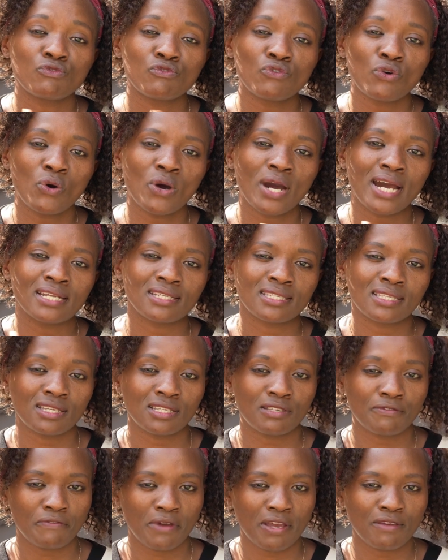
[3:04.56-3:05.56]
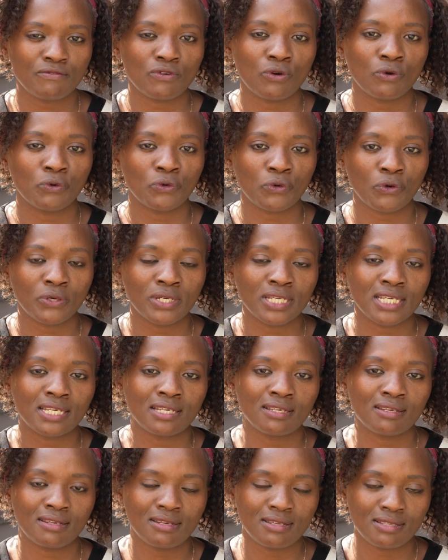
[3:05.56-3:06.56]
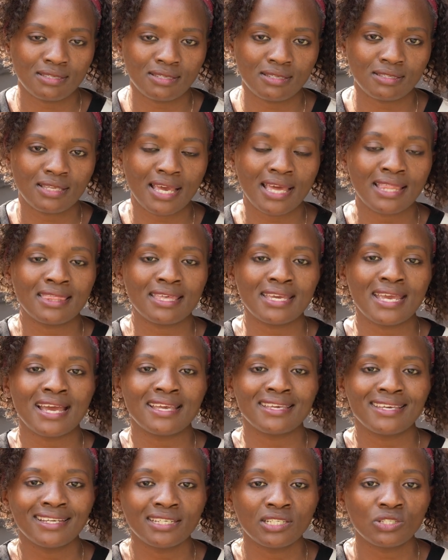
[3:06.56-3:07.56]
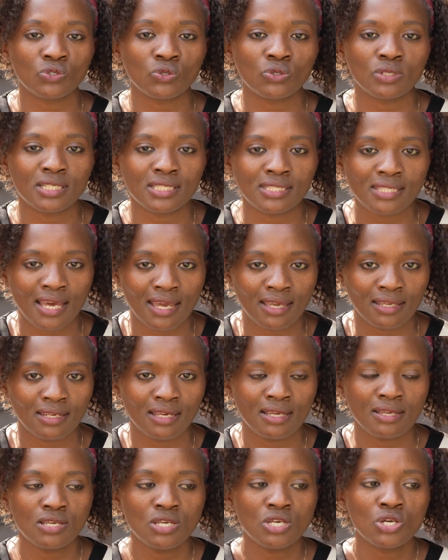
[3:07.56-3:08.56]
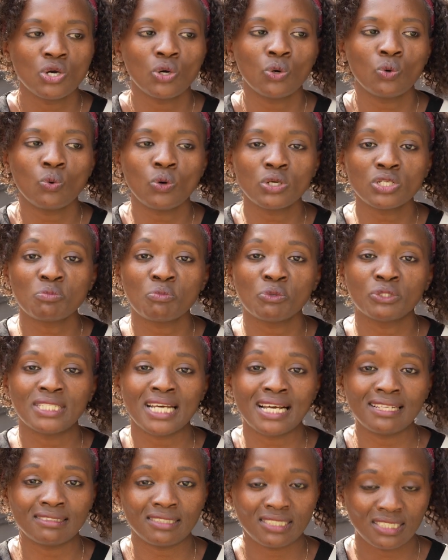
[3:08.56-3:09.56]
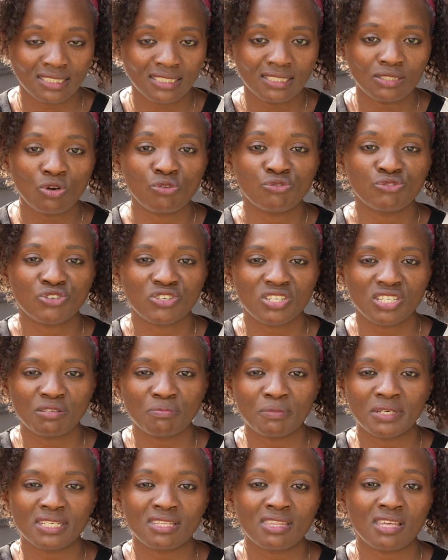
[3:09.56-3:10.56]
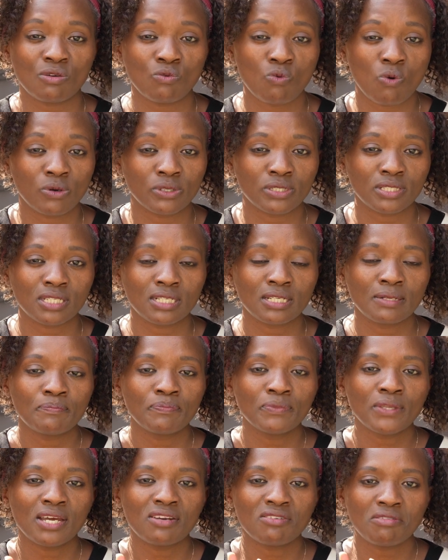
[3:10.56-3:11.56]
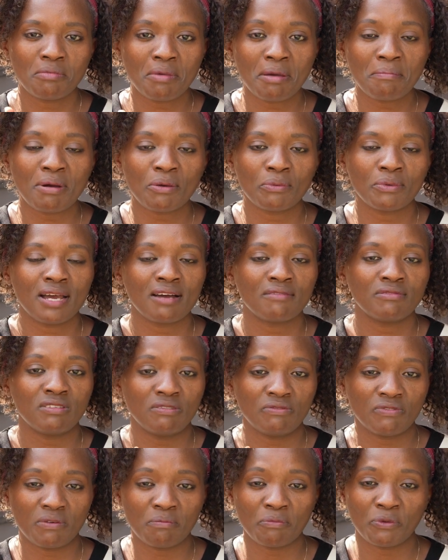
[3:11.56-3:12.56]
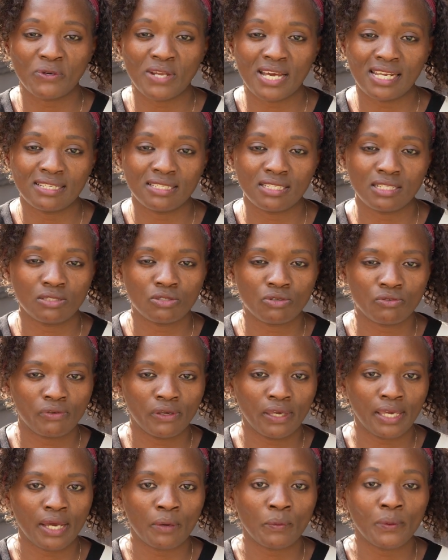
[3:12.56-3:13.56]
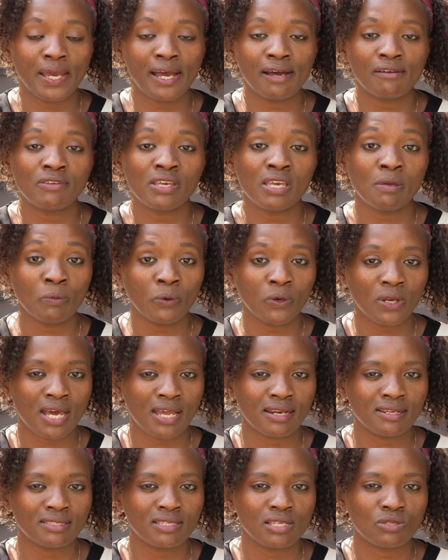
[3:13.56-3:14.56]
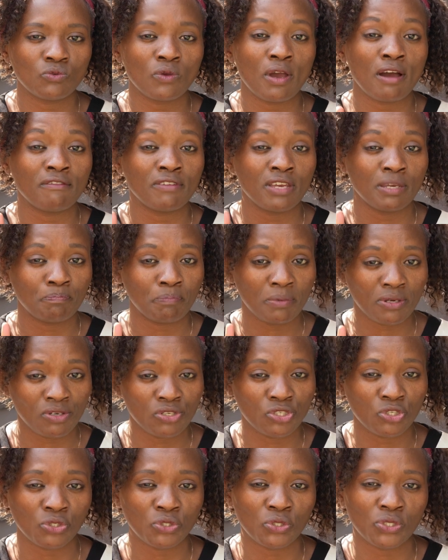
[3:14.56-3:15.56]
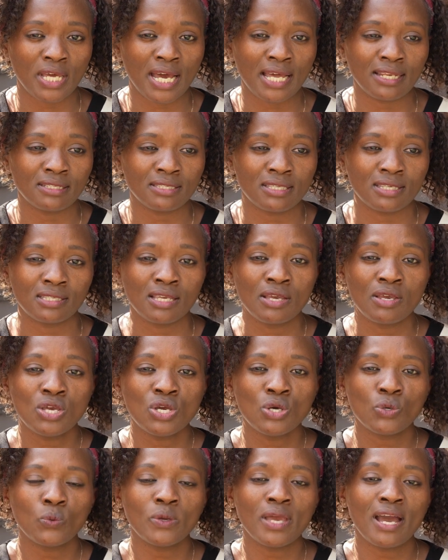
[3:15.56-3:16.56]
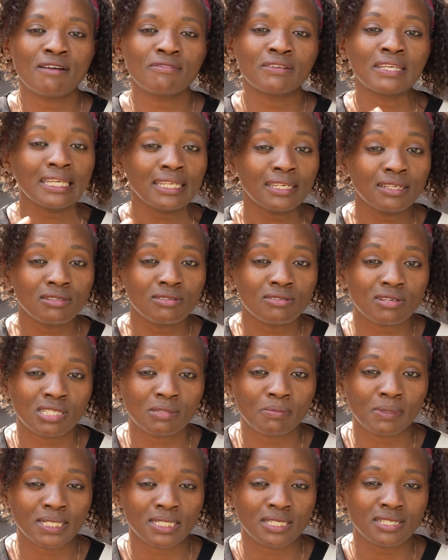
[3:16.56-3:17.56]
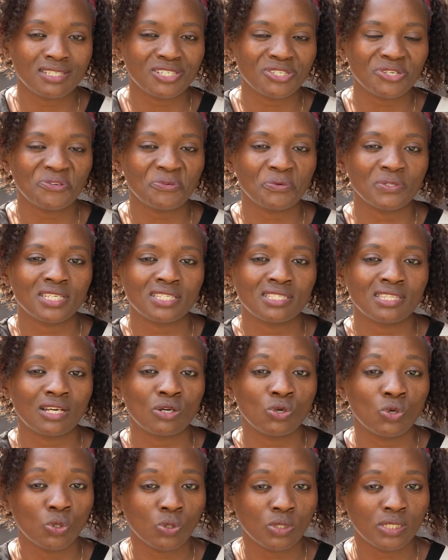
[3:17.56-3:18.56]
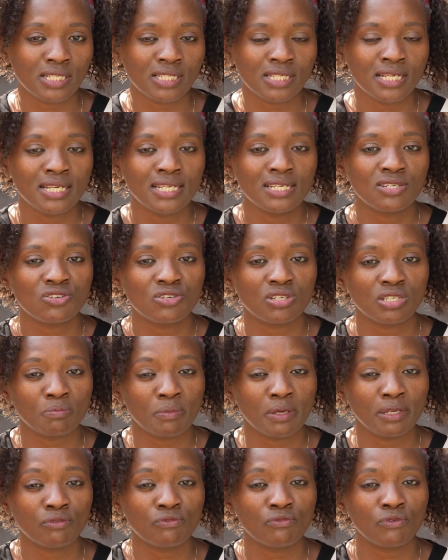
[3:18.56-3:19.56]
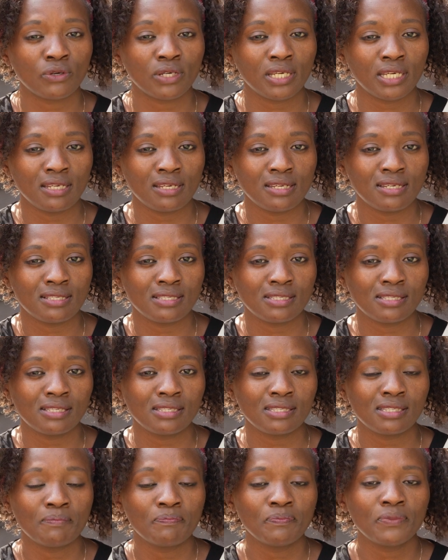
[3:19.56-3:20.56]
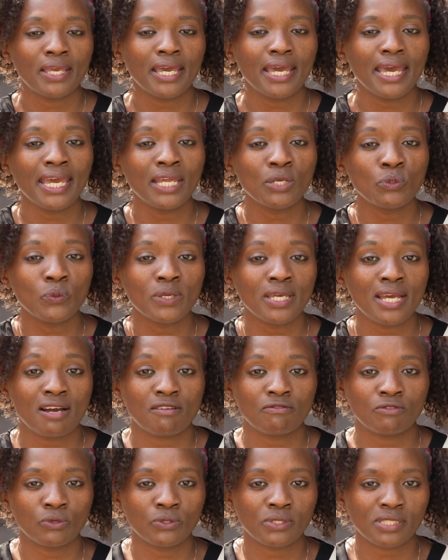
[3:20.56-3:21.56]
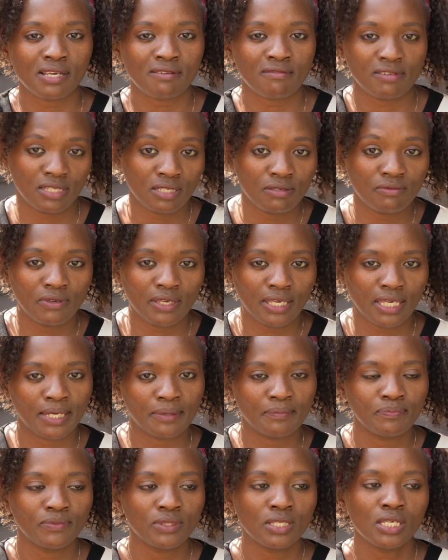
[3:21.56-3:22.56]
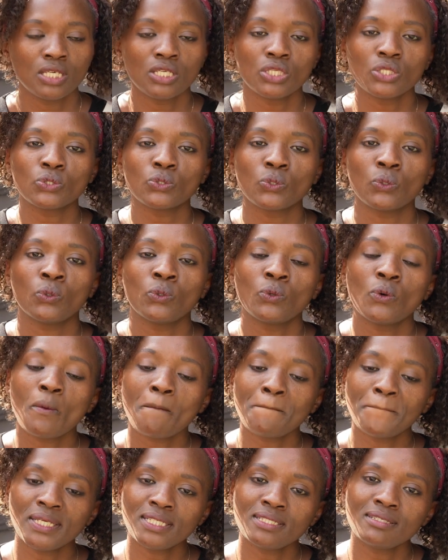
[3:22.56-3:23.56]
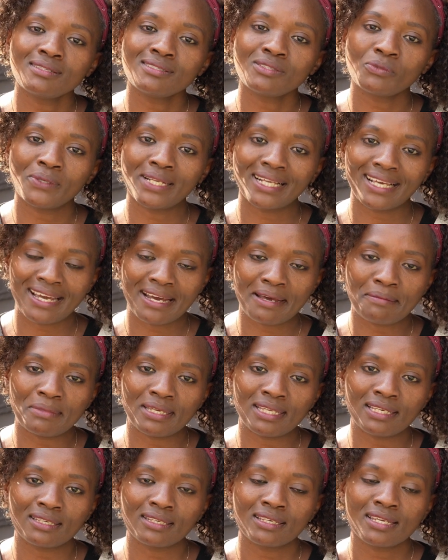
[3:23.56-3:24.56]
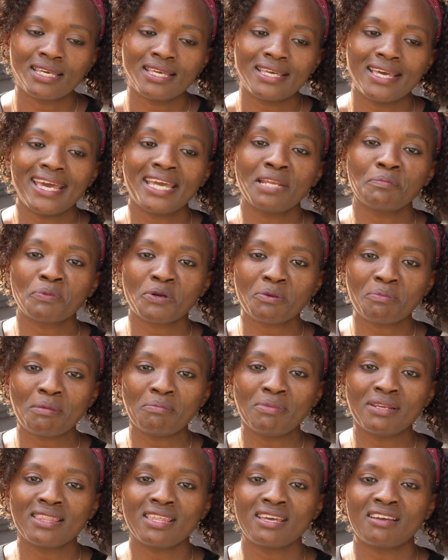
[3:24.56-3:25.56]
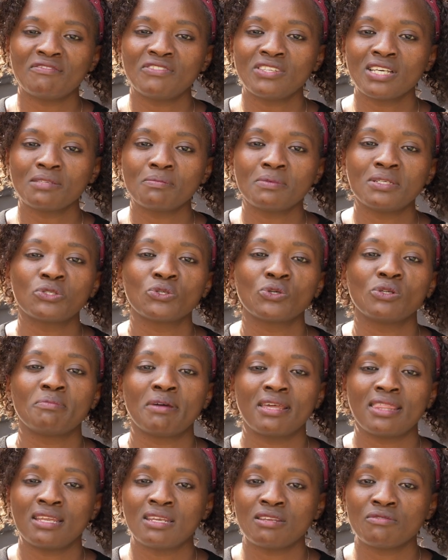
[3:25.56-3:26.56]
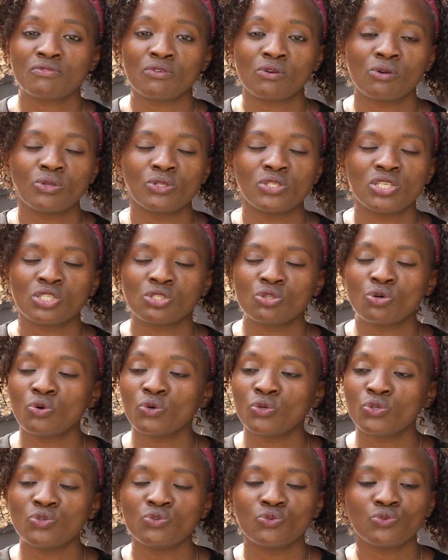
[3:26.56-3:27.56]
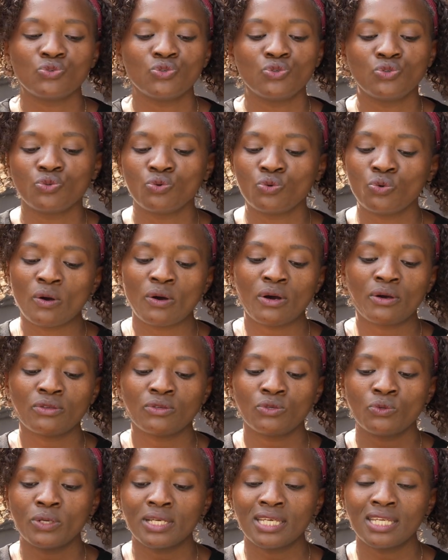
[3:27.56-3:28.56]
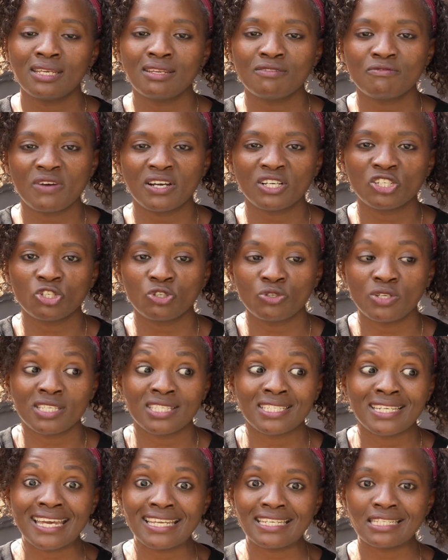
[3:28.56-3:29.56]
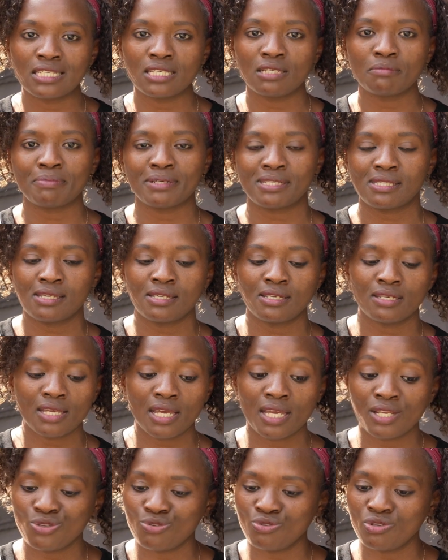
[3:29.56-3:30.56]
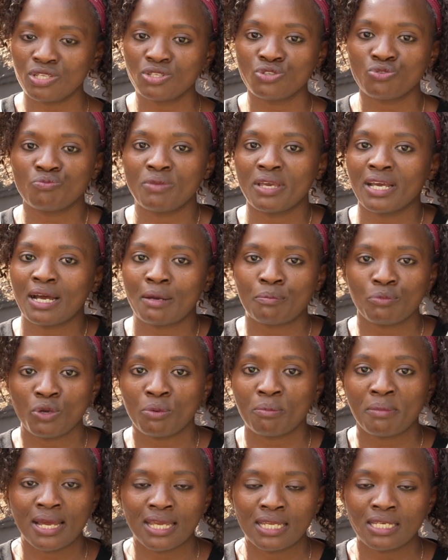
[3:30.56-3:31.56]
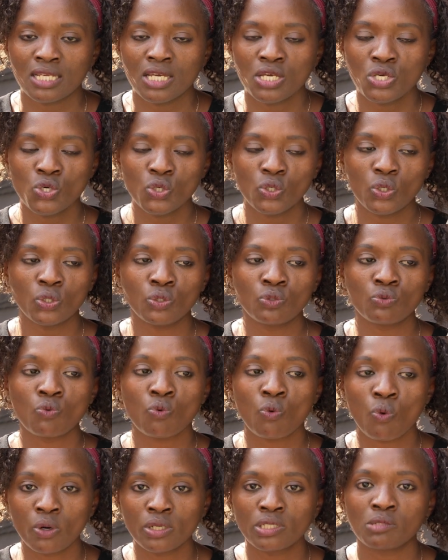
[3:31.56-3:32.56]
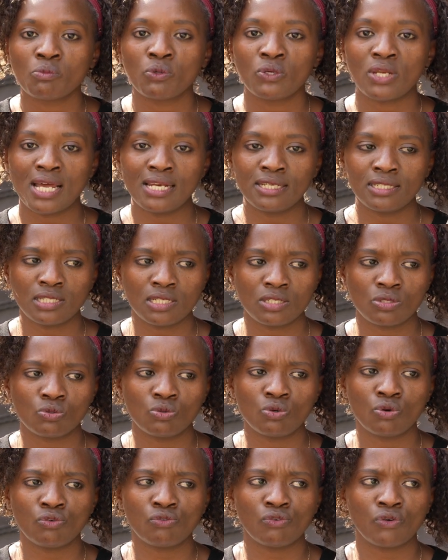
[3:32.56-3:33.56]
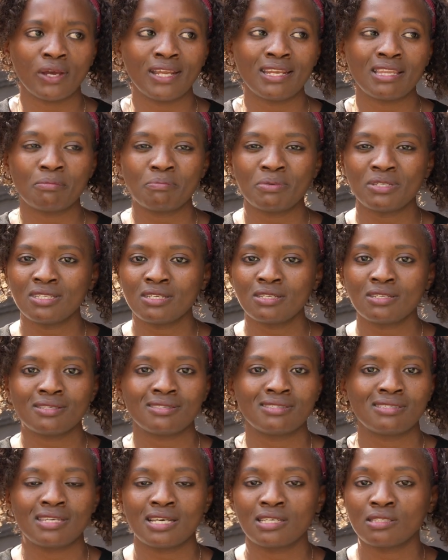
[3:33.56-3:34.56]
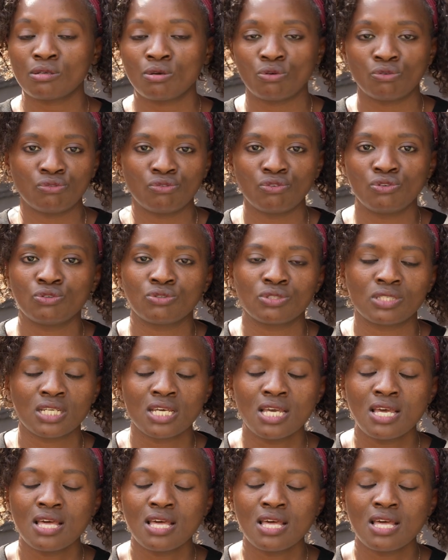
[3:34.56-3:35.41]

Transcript: 4 and stage 5 of chronic kidney disease, and they are yet to decide what modality of treatment they want. Remember, we have different modalities of care. We have hemodialysis, we have peritoneal dialysis, we have kidney transplantation, which is the gold treatment for kidney disease, and we have conservative care. So patients will come in, and probably they have just been told by the nephrologist, oh, your kidney function is 19%, and you need to make up your mind on what modality to go for, and the patient is just confused.